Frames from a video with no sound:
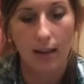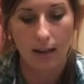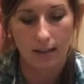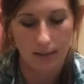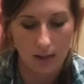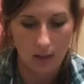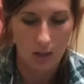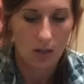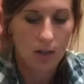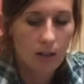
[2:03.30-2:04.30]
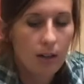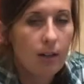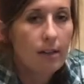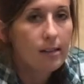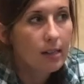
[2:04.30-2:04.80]
and it's centered.
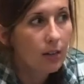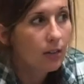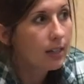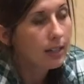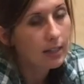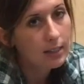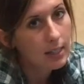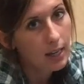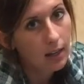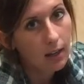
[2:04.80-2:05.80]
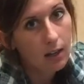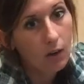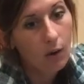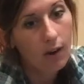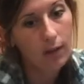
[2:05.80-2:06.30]
Centering can take
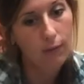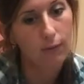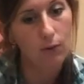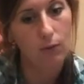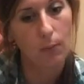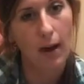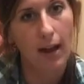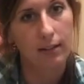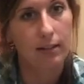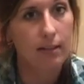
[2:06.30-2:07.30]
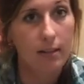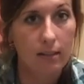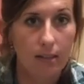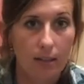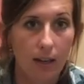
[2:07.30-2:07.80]
quite a few
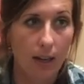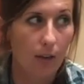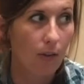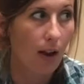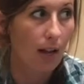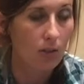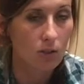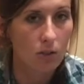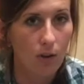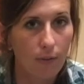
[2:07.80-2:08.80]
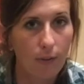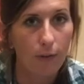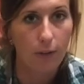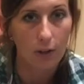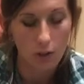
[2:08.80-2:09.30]
practices to get right, so don't
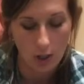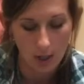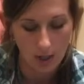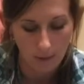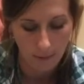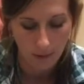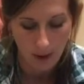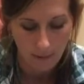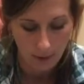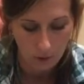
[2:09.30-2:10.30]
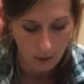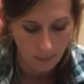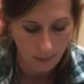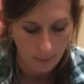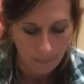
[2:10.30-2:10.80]
feel frustrated if you're having
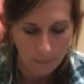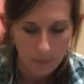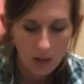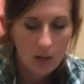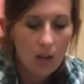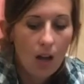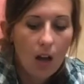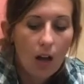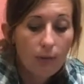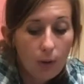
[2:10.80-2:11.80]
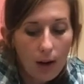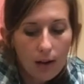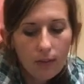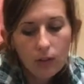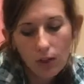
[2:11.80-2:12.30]
trouble. If you are
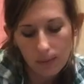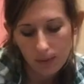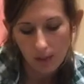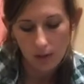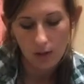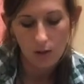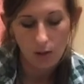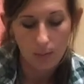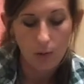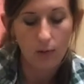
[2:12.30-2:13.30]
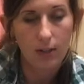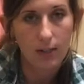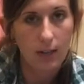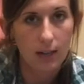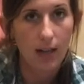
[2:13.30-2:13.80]
having trouble centering, you can move
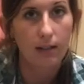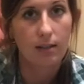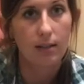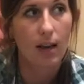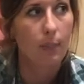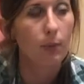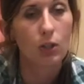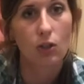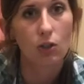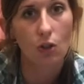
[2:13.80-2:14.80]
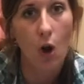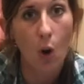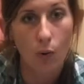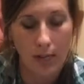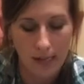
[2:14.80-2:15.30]
into the next step, which is
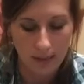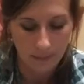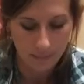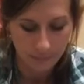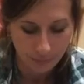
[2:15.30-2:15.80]
coning.